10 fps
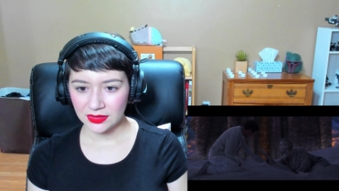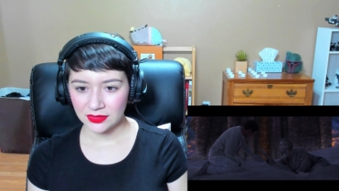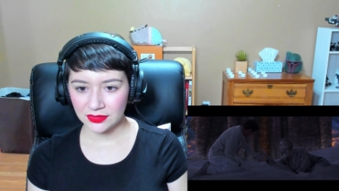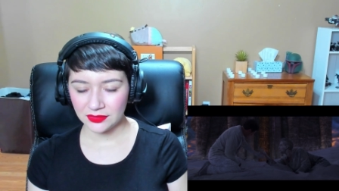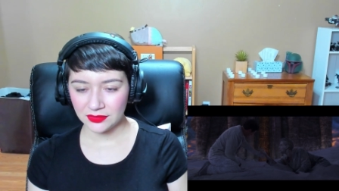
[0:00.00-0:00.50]

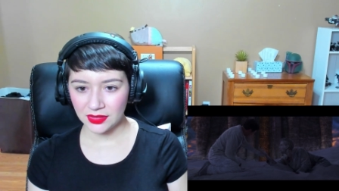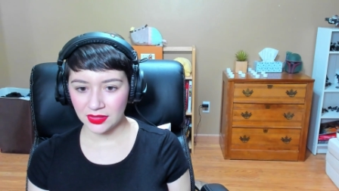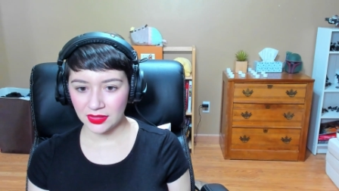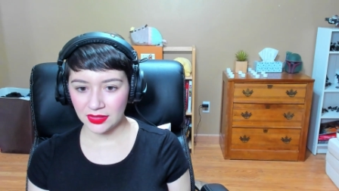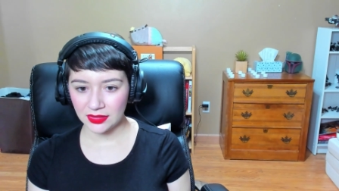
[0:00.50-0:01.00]
Oh,
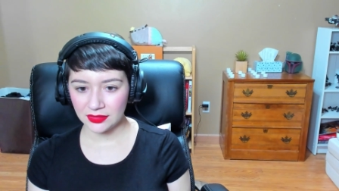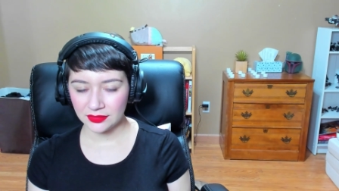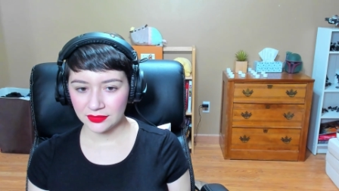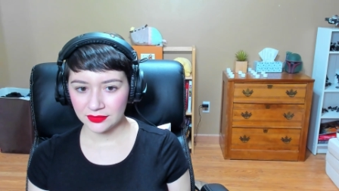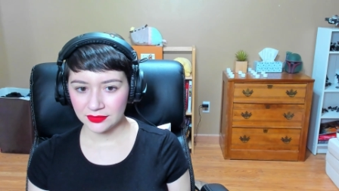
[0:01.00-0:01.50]
God.
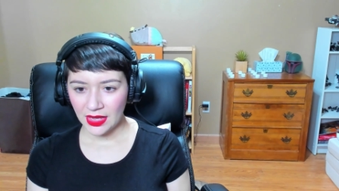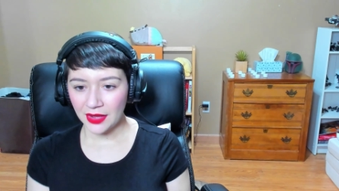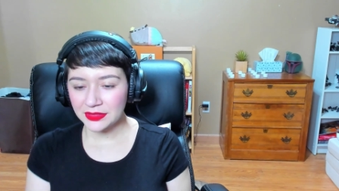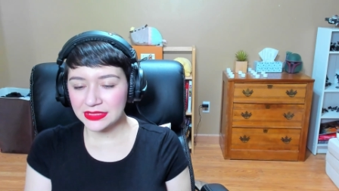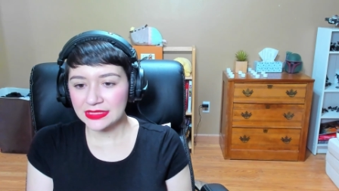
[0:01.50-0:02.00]

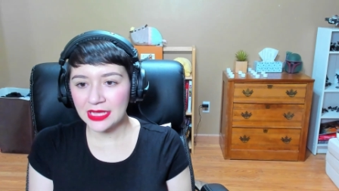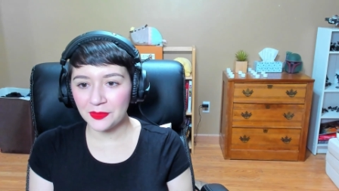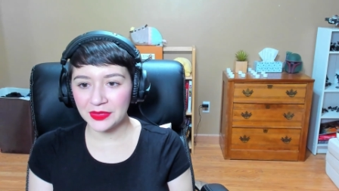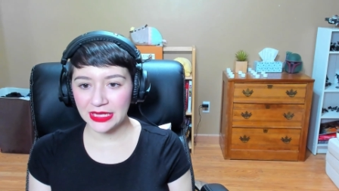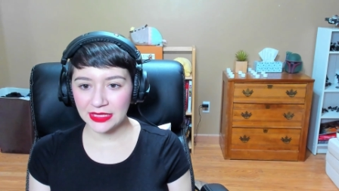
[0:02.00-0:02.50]
How is this
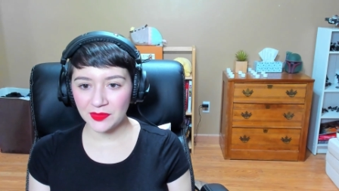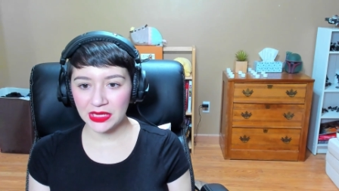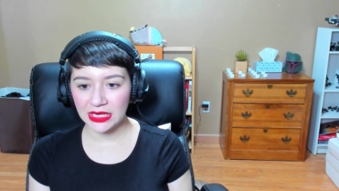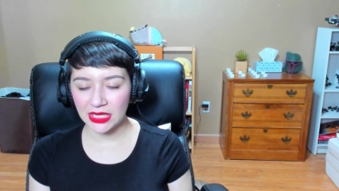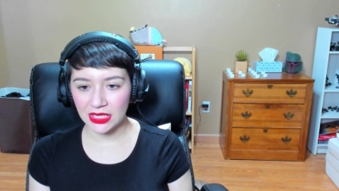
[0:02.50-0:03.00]
helping
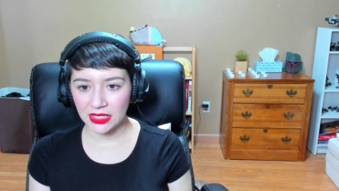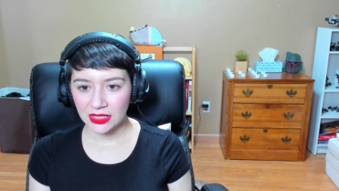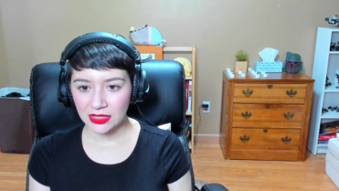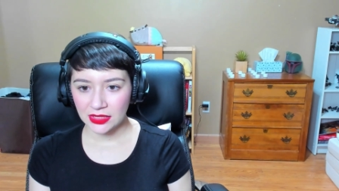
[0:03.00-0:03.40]
anybody?